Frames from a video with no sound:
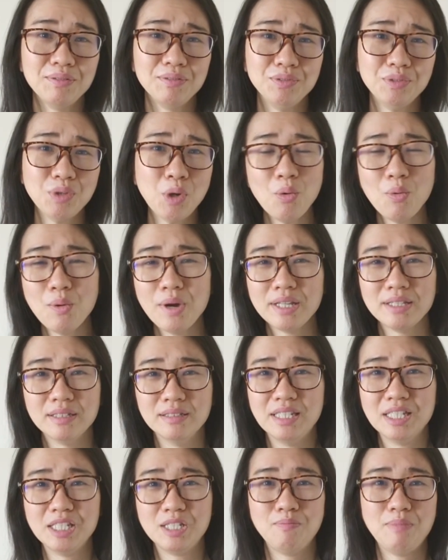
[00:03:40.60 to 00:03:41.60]
No
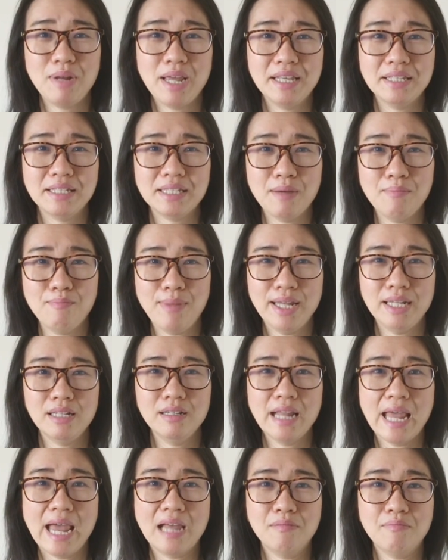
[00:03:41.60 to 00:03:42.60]
one displays a
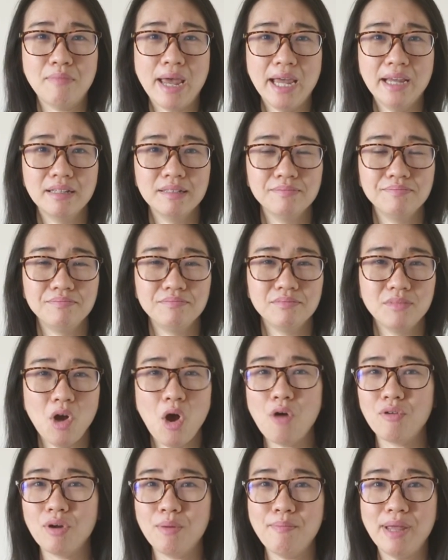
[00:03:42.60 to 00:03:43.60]
mended handbag
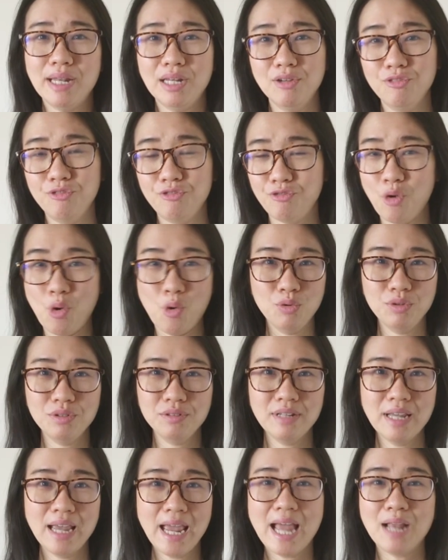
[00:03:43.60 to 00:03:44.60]
or a mended
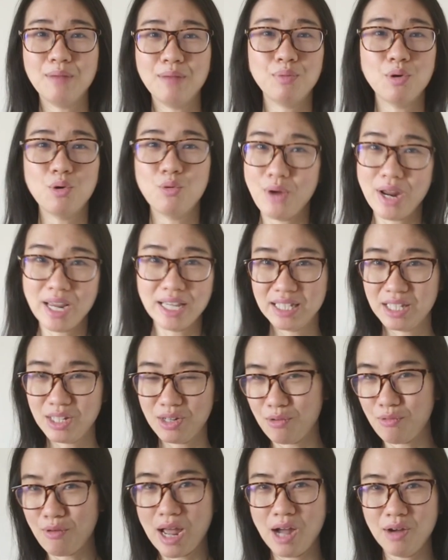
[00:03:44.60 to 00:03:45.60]
phone and parades it
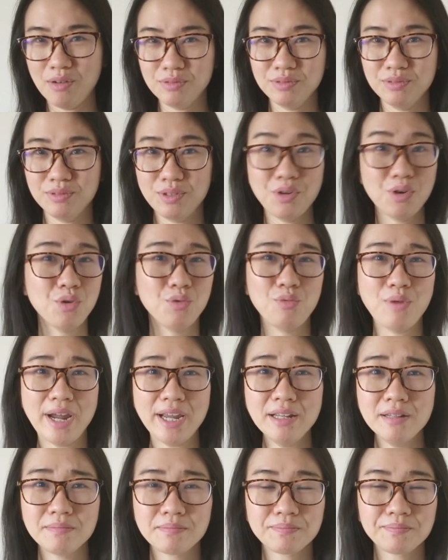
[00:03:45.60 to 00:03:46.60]
around,
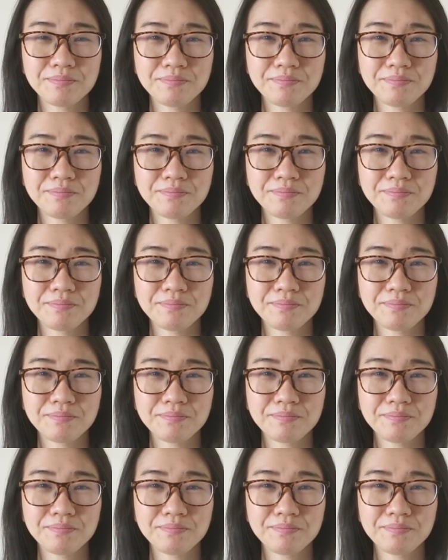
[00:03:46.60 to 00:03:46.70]
right?